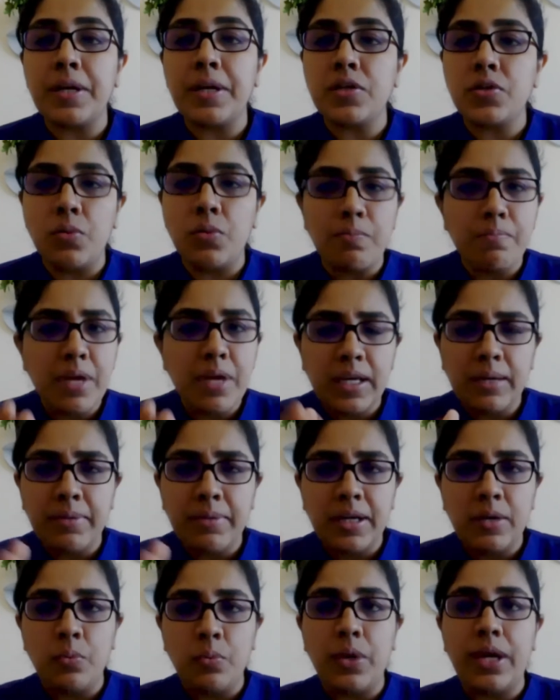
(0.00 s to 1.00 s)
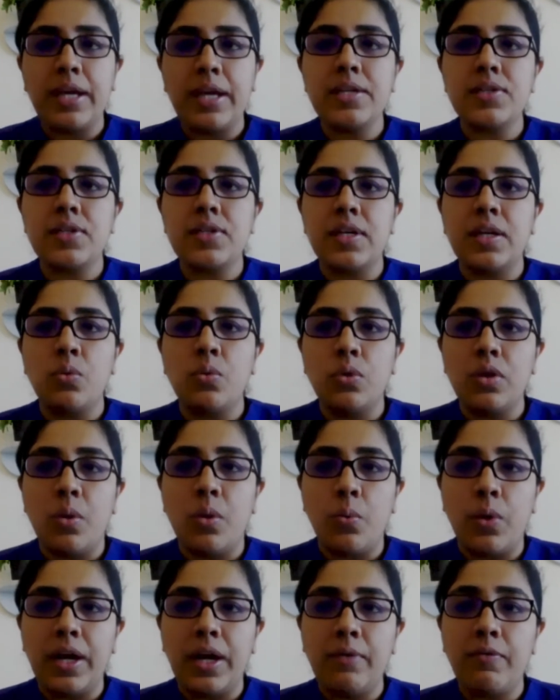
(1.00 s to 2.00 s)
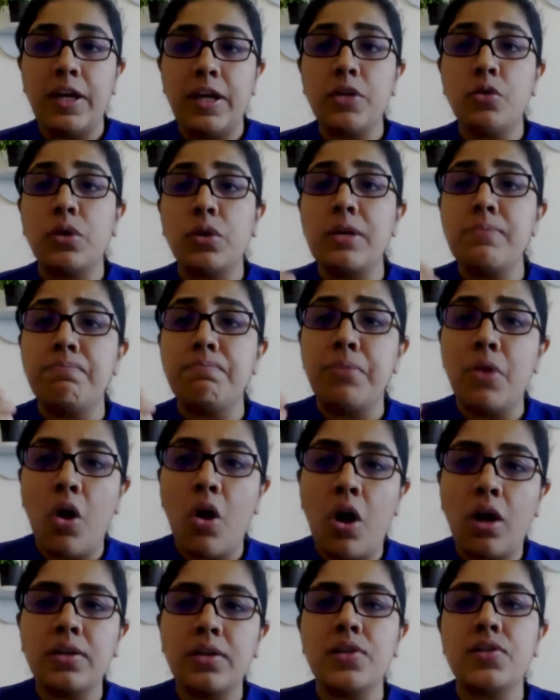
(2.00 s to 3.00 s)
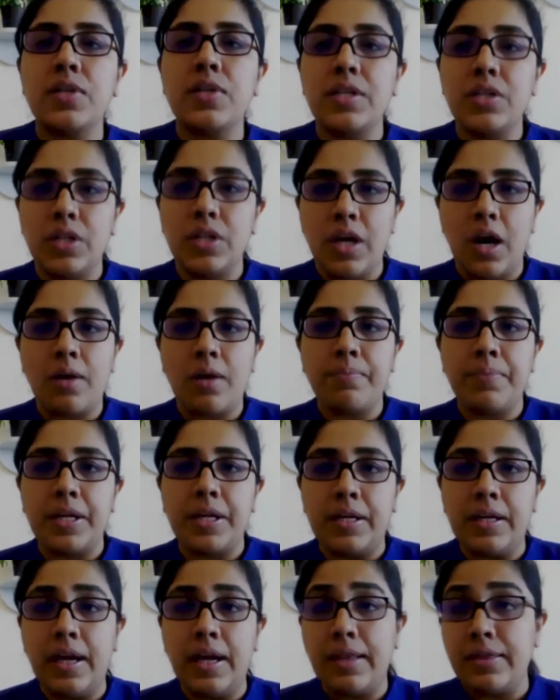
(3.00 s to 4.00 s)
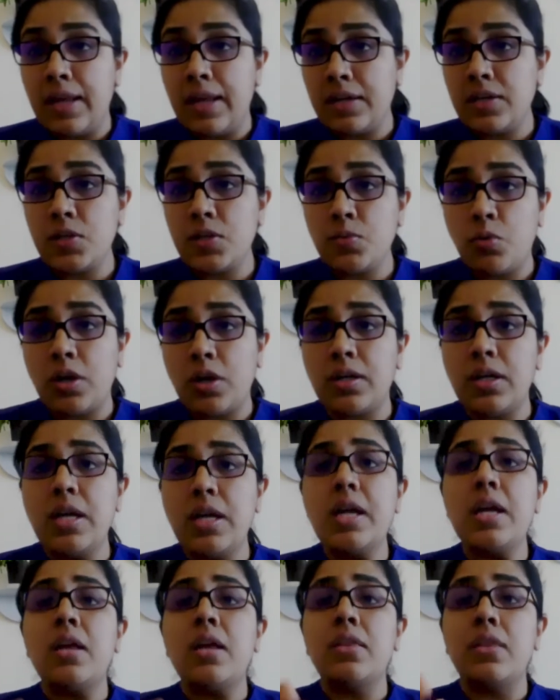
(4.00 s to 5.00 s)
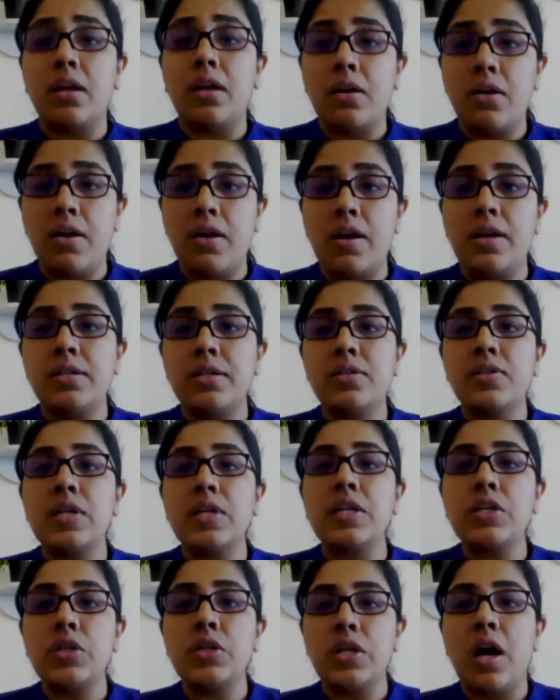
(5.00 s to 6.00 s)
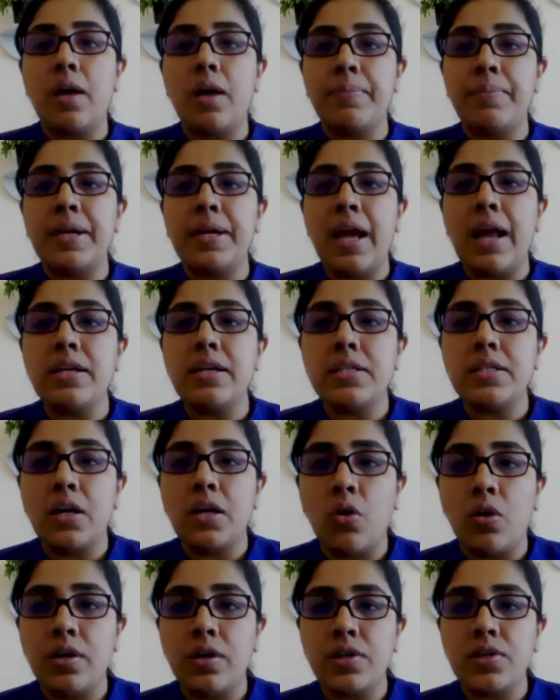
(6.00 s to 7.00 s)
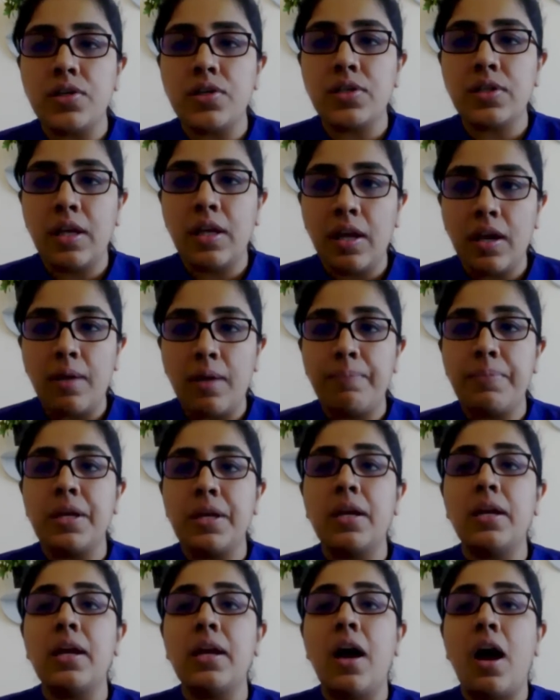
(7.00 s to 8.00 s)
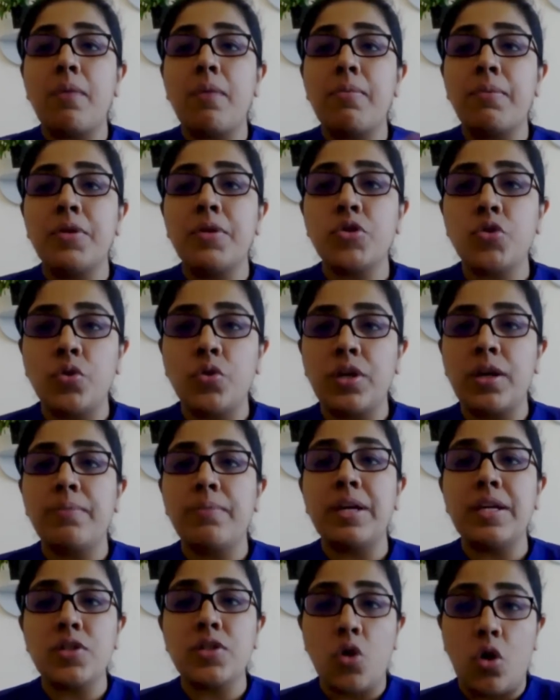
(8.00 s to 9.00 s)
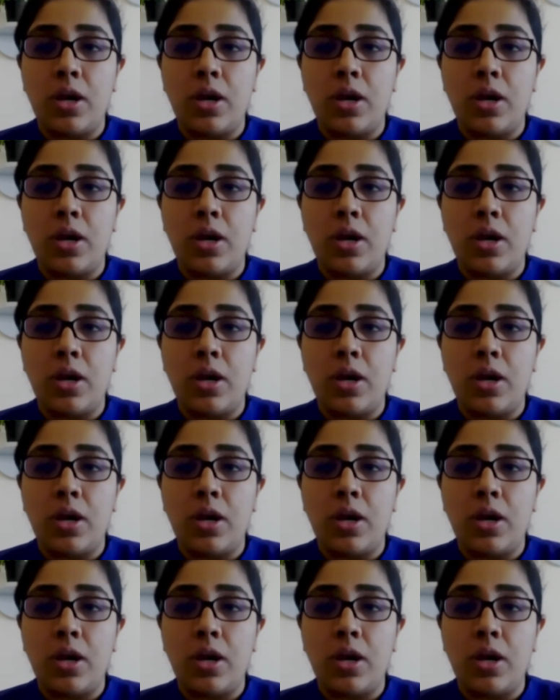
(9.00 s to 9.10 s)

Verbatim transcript: So many, many ways in the way where you can block the CGRP, and that is what the current CGRP antagonist therapy armamentarium is all